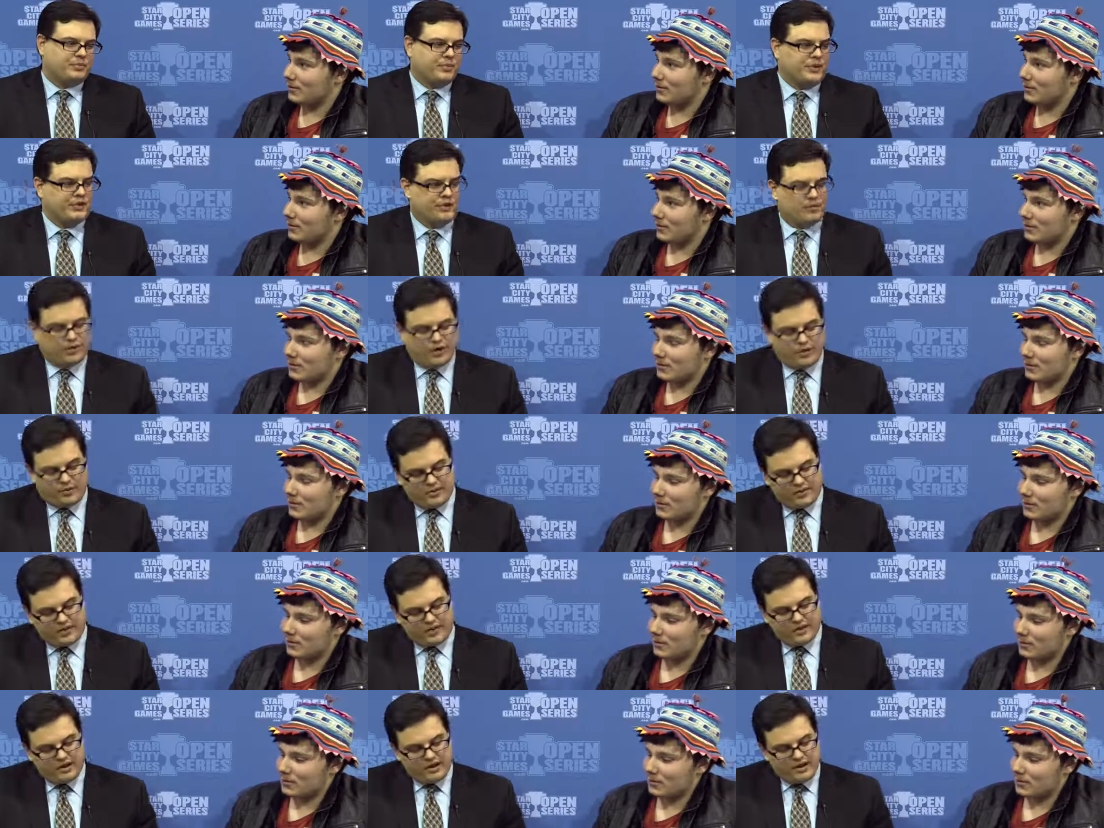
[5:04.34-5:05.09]
Speaker 1: pretty good work
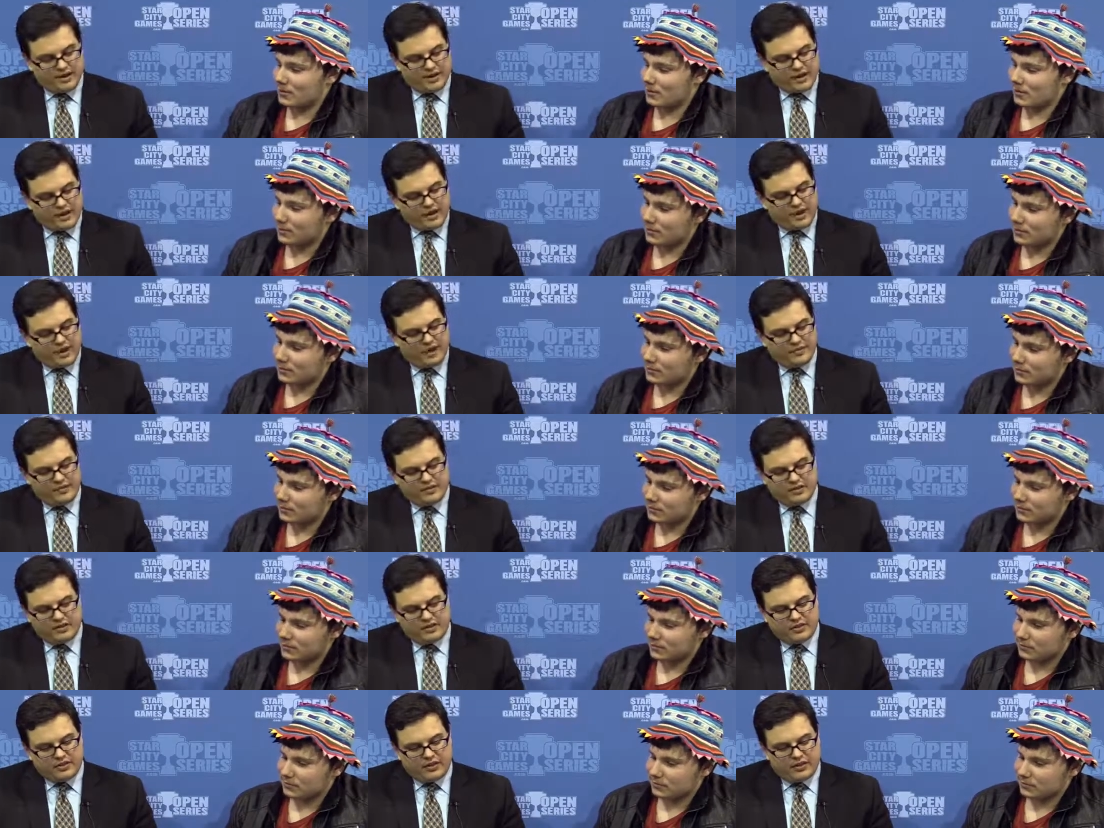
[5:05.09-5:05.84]
with it. Uh,
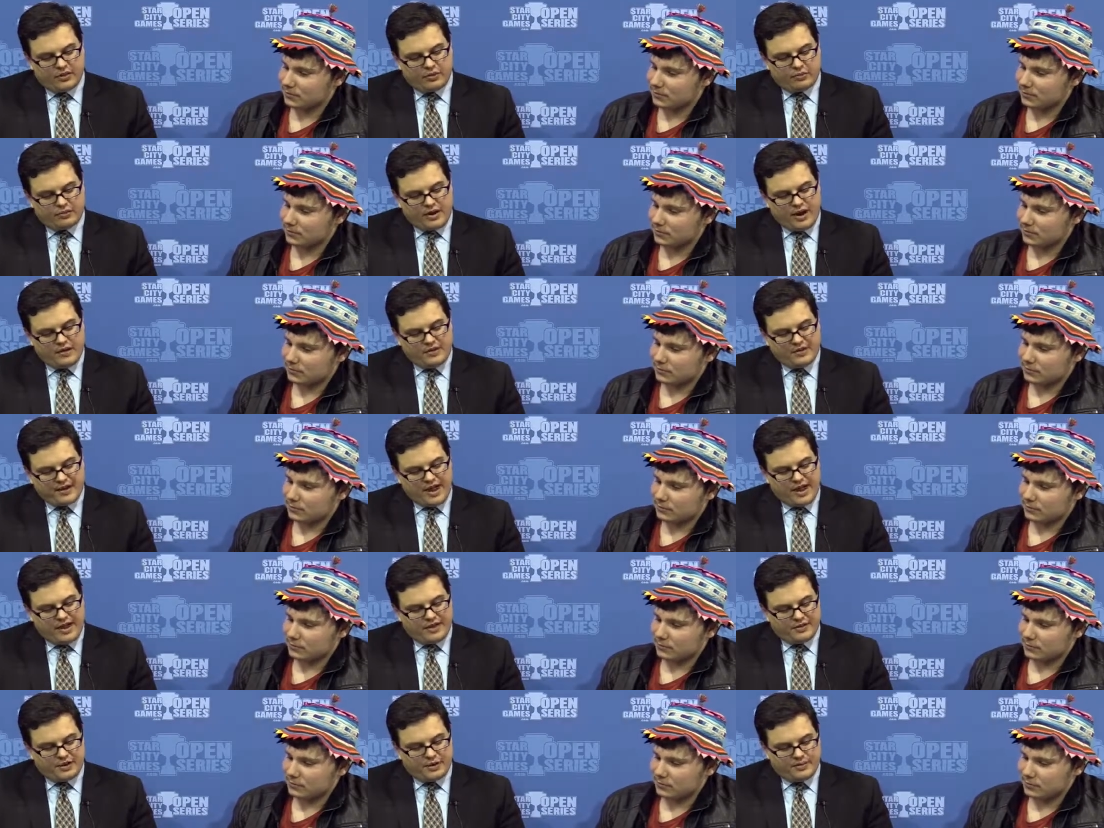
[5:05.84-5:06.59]
the rounding
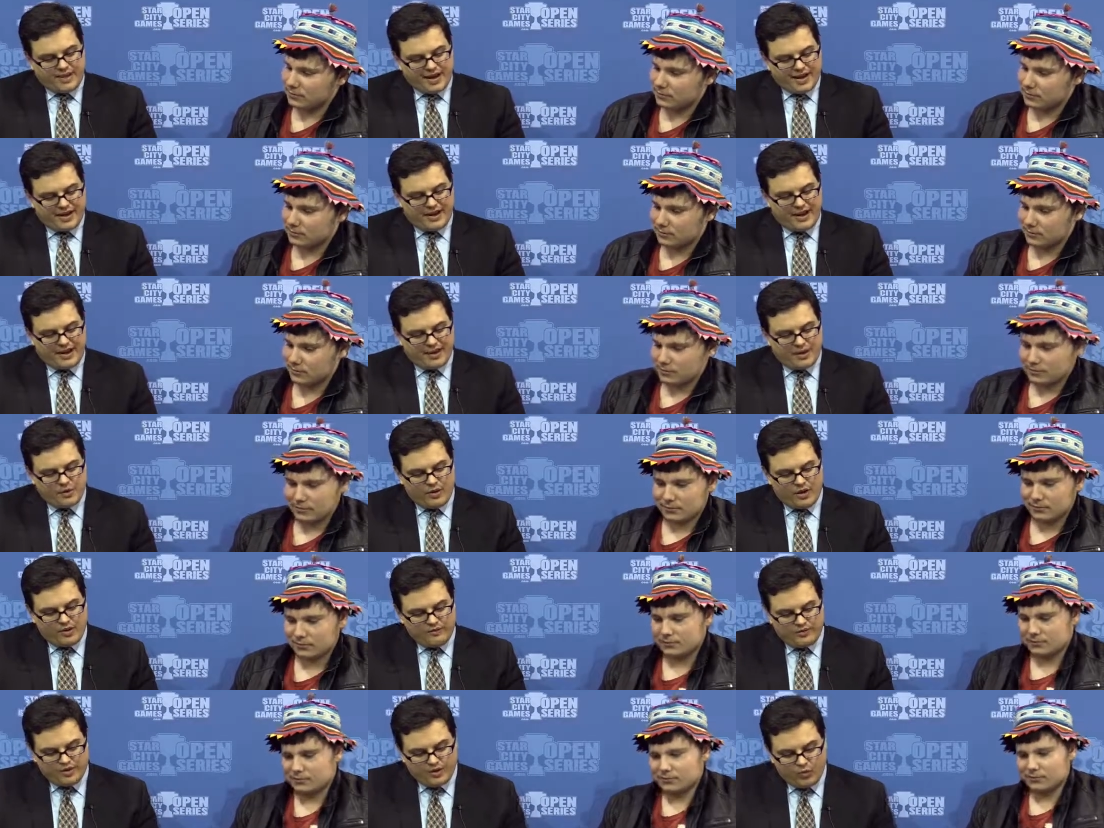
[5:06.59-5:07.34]
out your main deck,
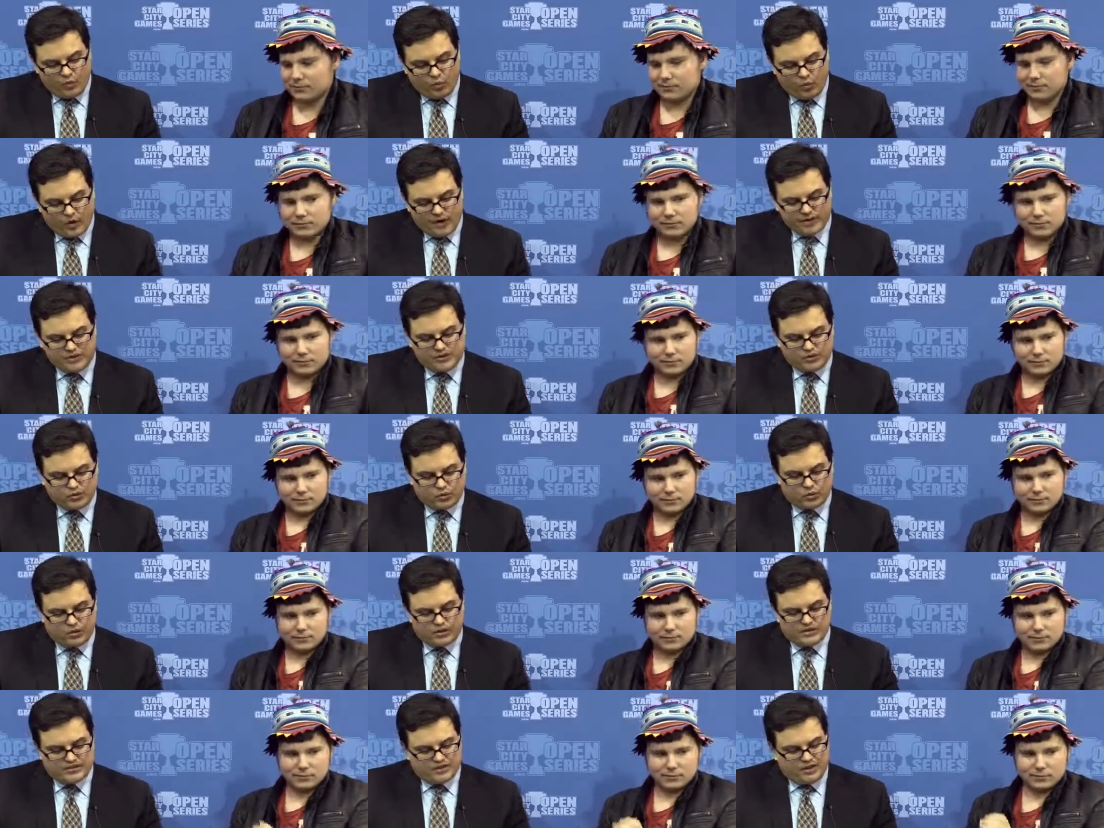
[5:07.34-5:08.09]
you have the one
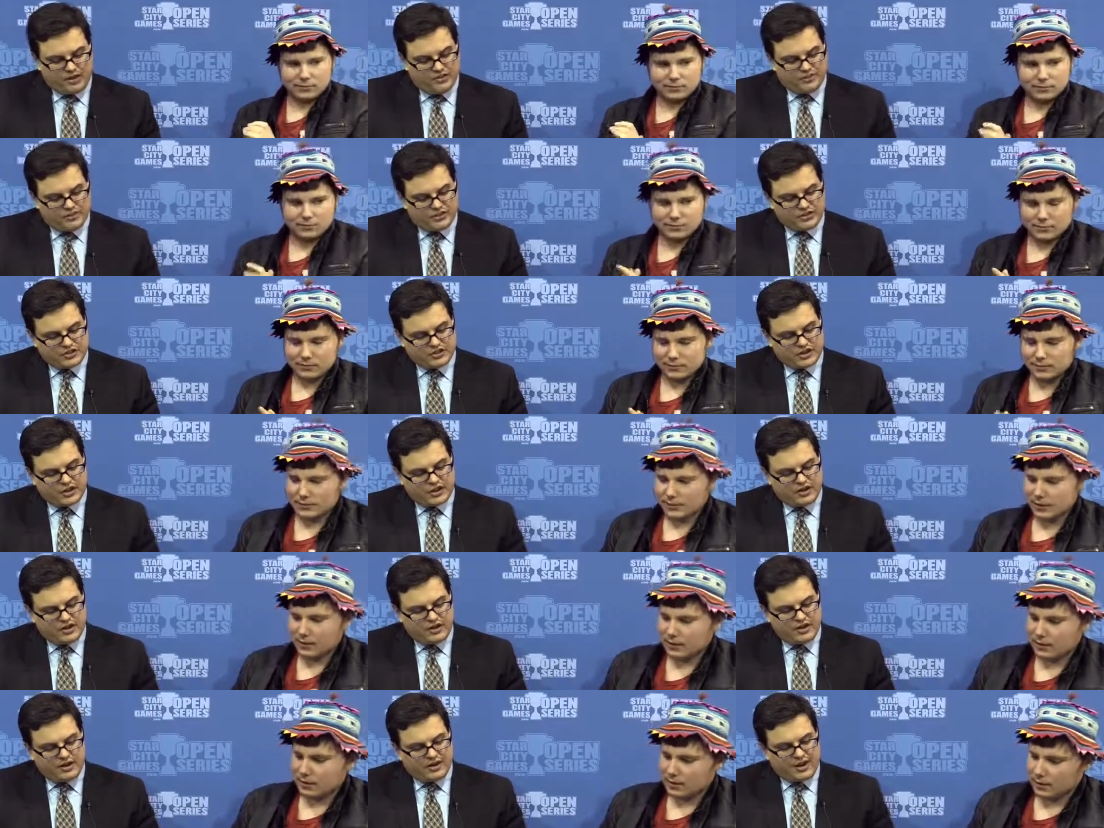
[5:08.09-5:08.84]
Sorin Solemn
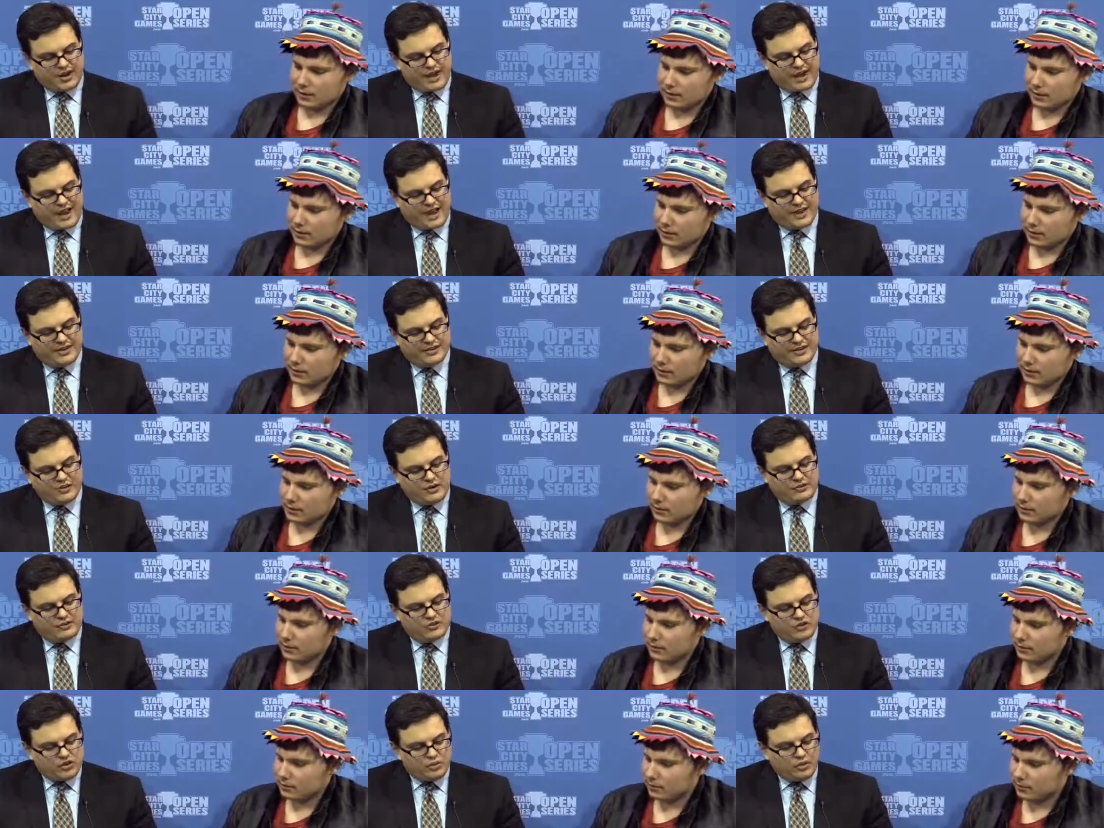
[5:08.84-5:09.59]
Visitor, and you
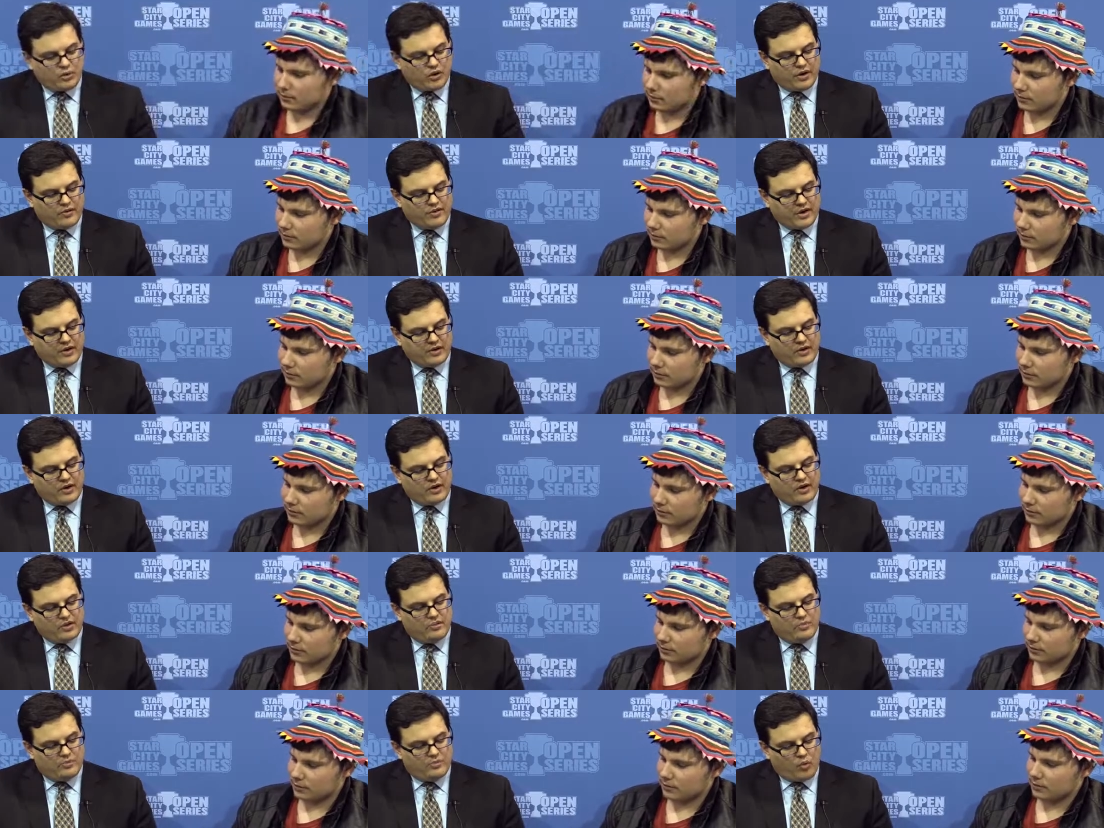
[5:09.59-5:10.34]
have two more of that
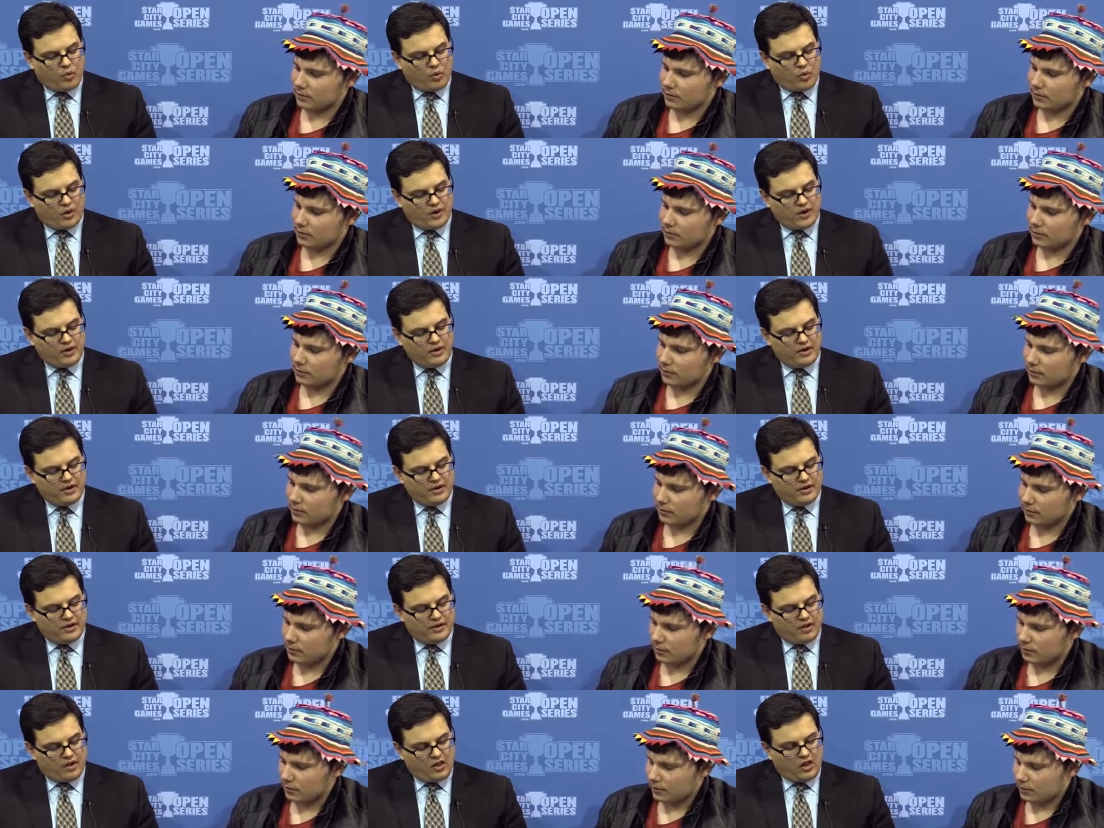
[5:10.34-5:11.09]
card on the board.
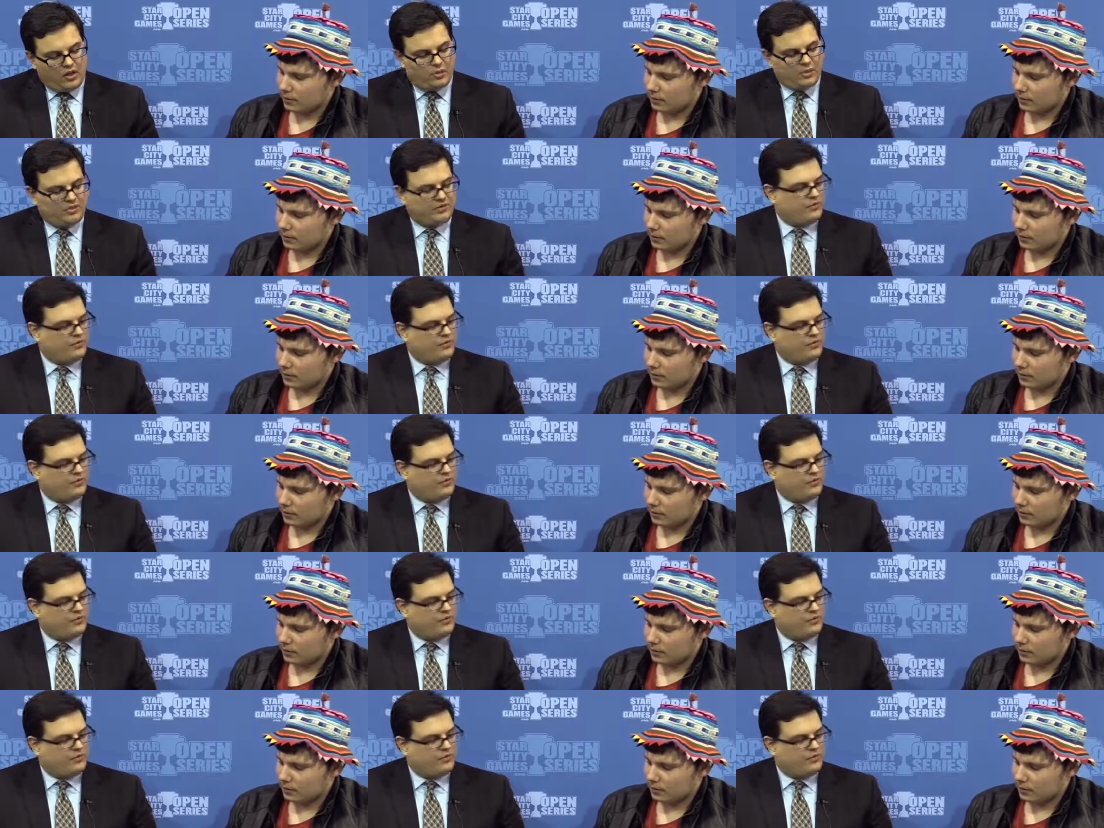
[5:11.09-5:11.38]
along with